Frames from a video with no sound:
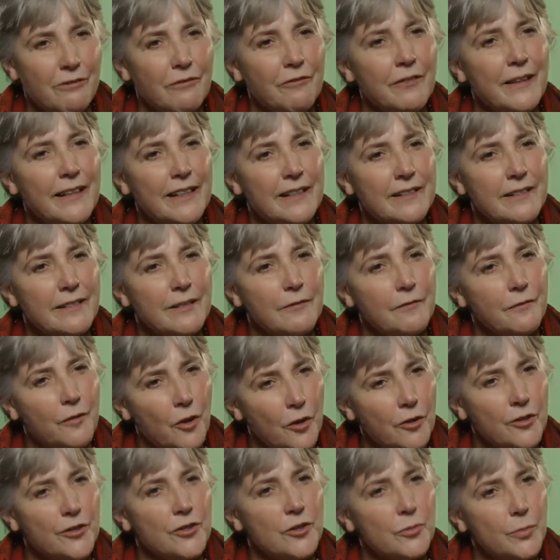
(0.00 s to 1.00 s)
reflects the
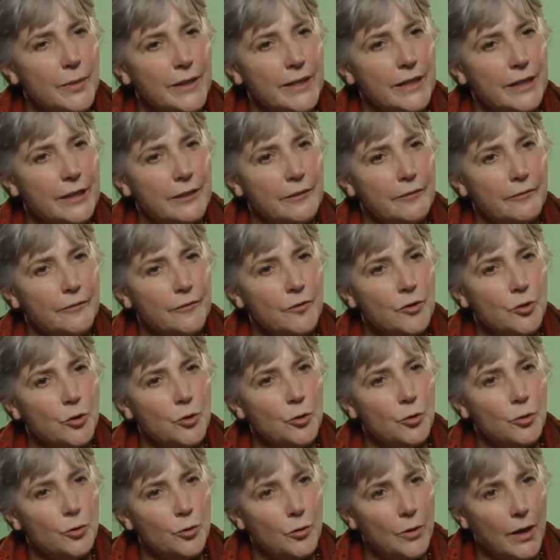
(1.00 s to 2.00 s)
focus we give
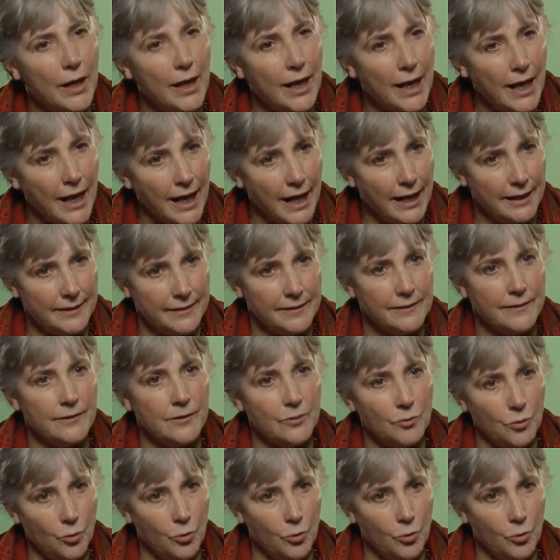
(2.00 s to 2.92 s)
to arts